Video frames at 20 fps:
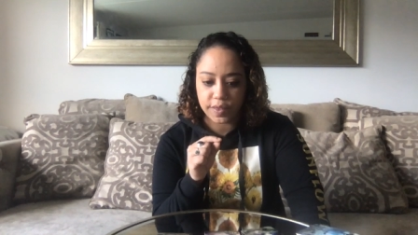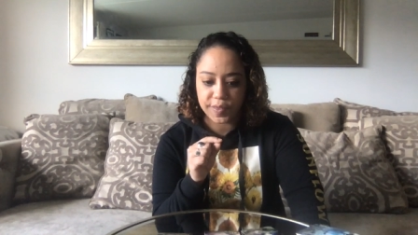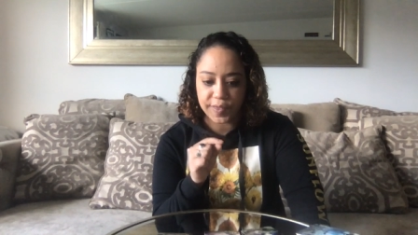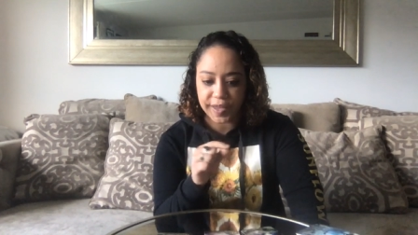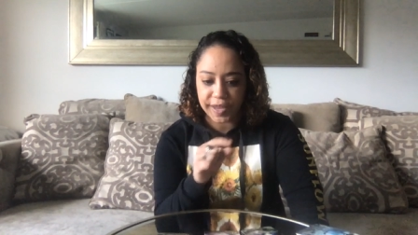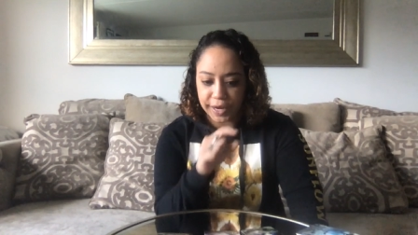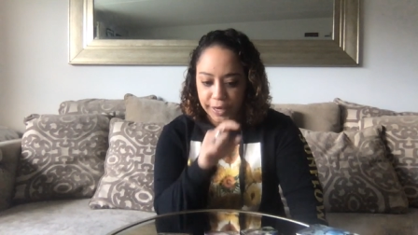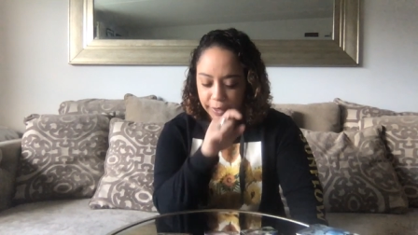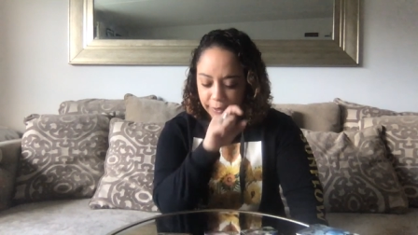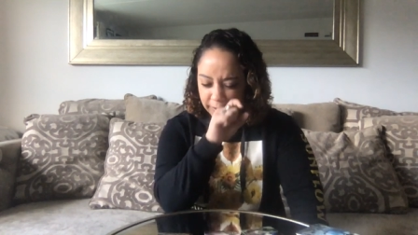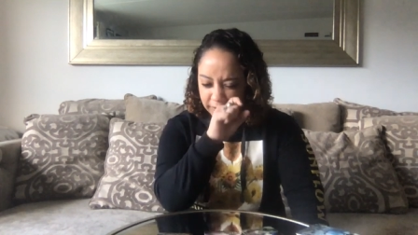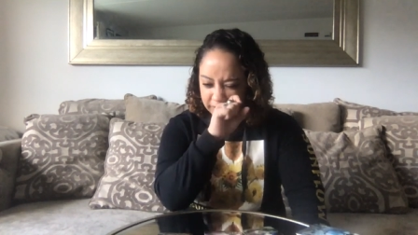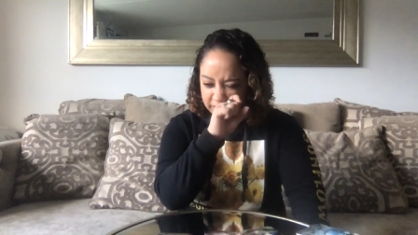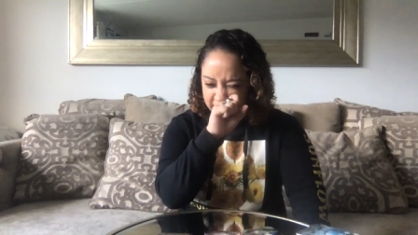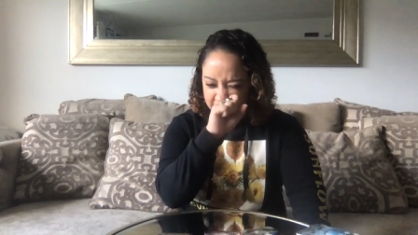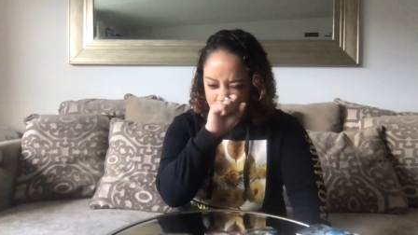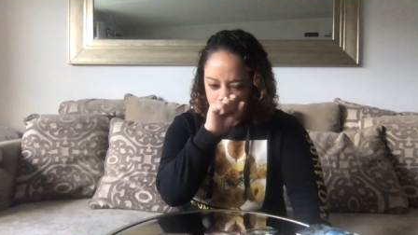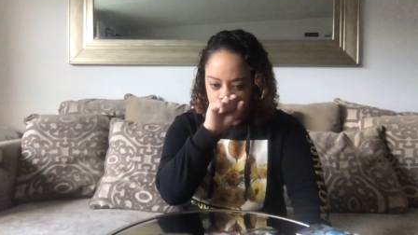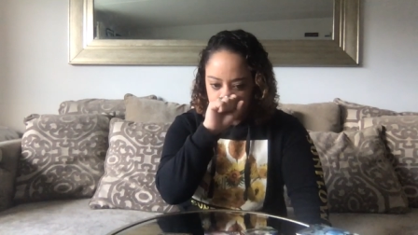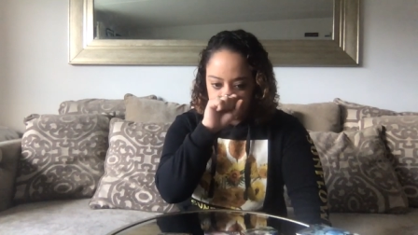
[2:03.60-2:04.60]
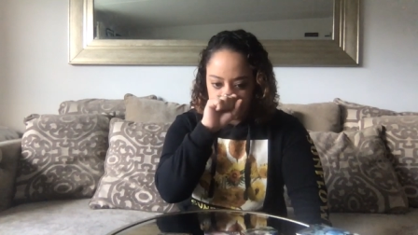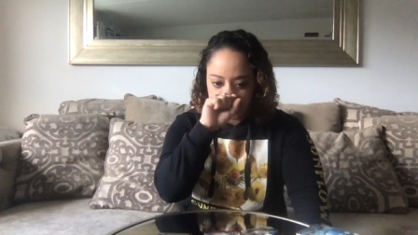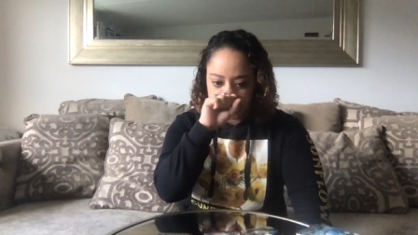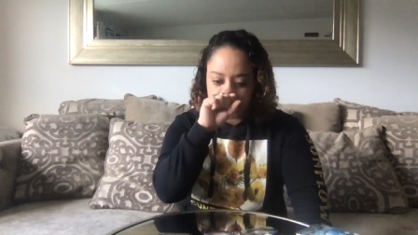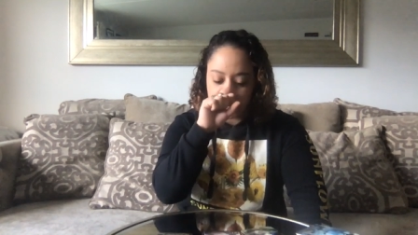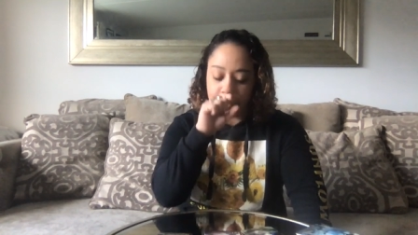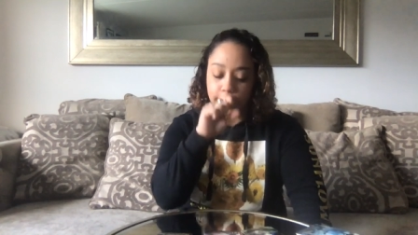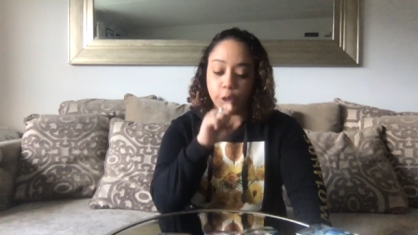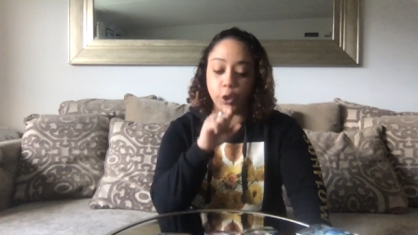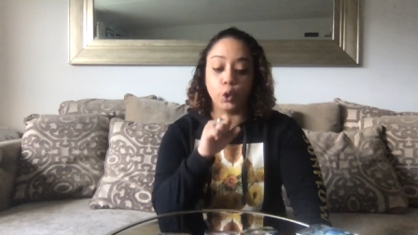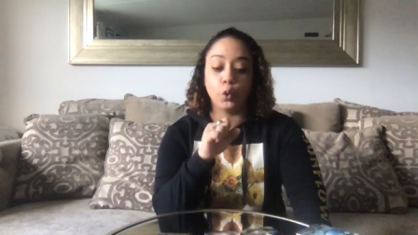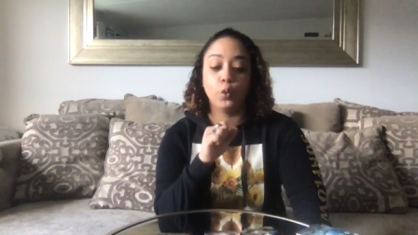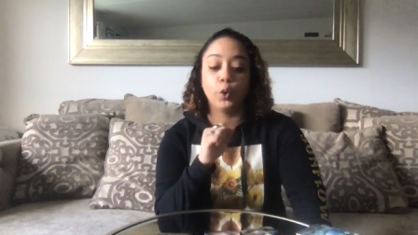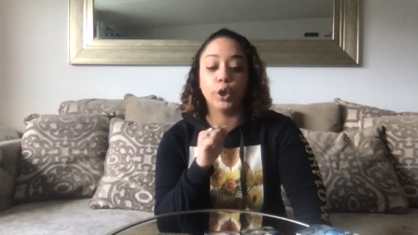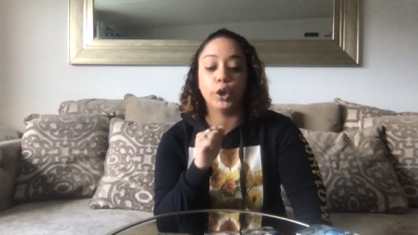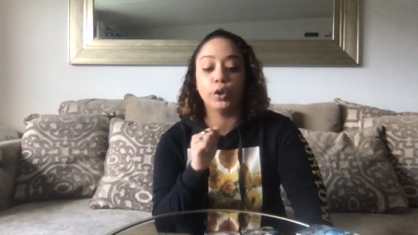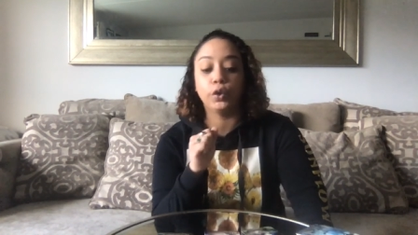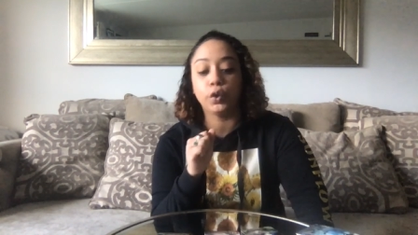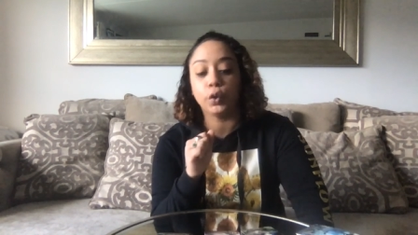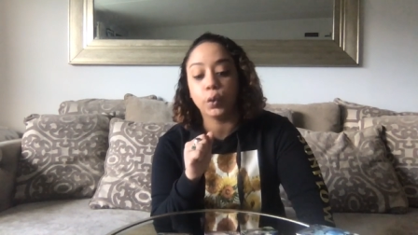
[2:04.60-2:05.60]
there is something that you
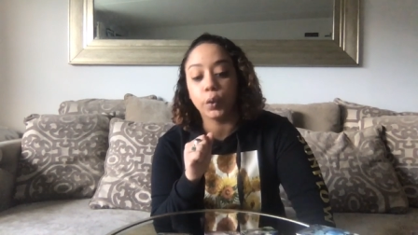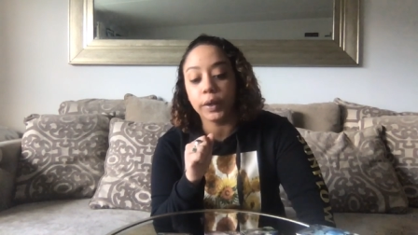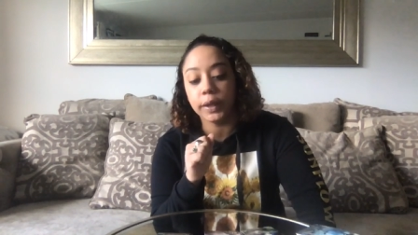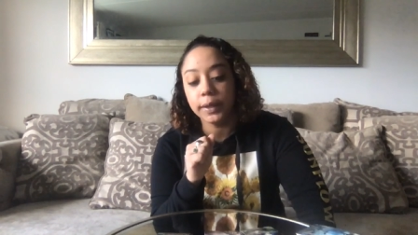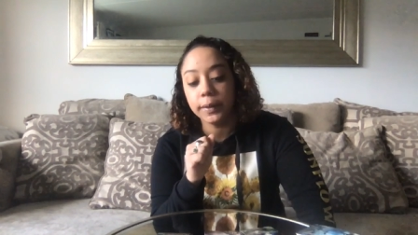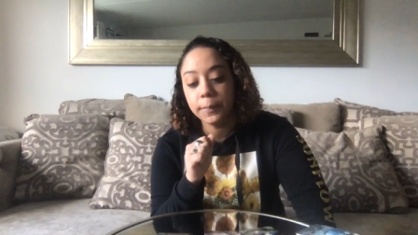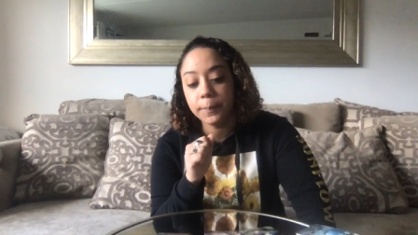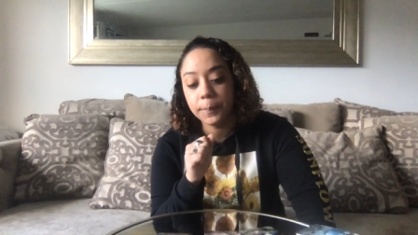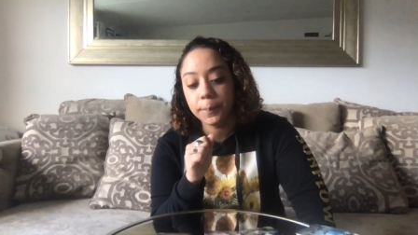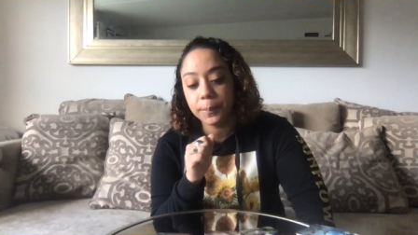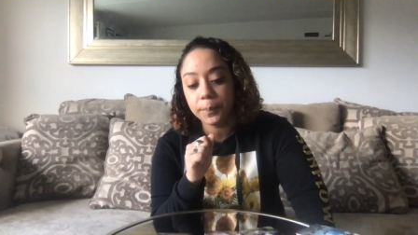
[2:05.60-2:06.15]
are doing,